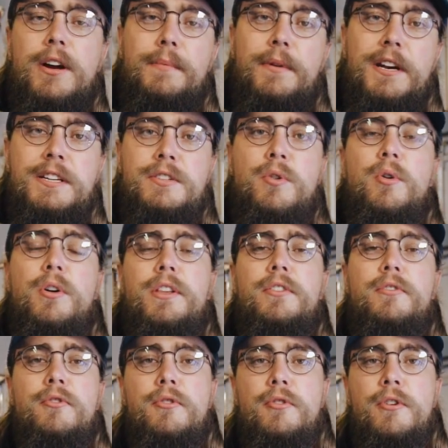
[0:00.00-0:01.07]
I'm gonna talk
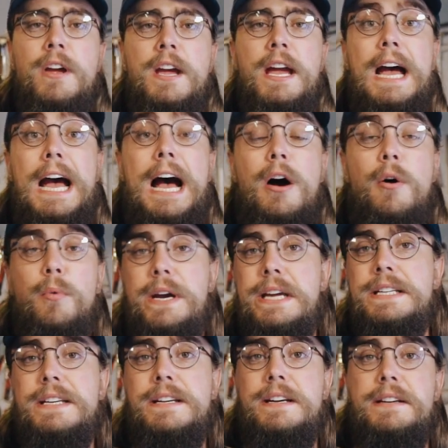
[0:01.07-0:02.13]
through how we
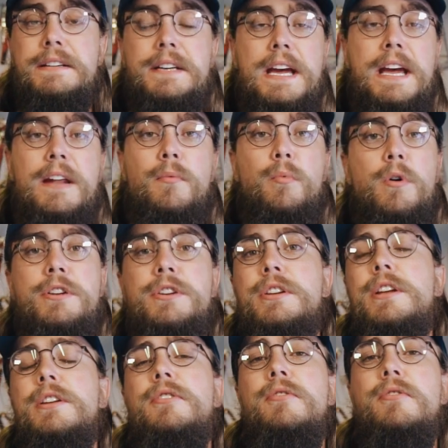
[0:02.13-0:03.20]
did it and what you
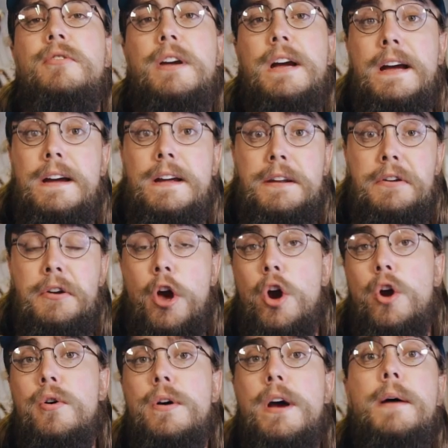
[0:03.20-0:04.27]
need to uh,
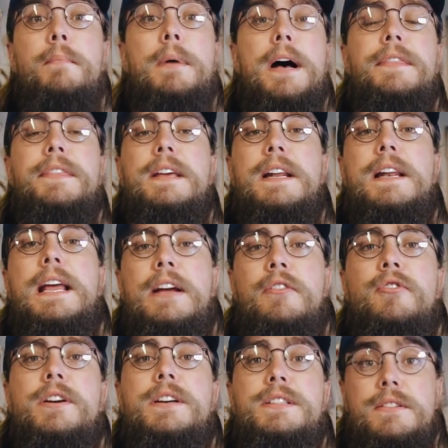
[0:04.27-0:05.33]
know about the
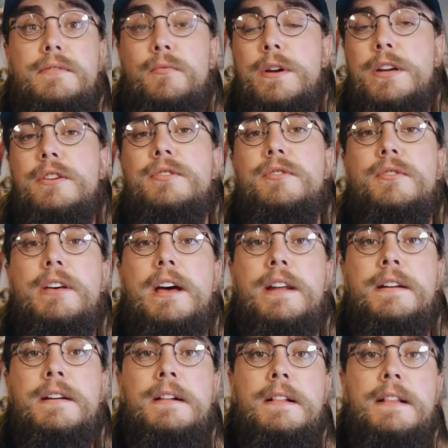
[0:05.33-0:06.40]
electrics when you do that.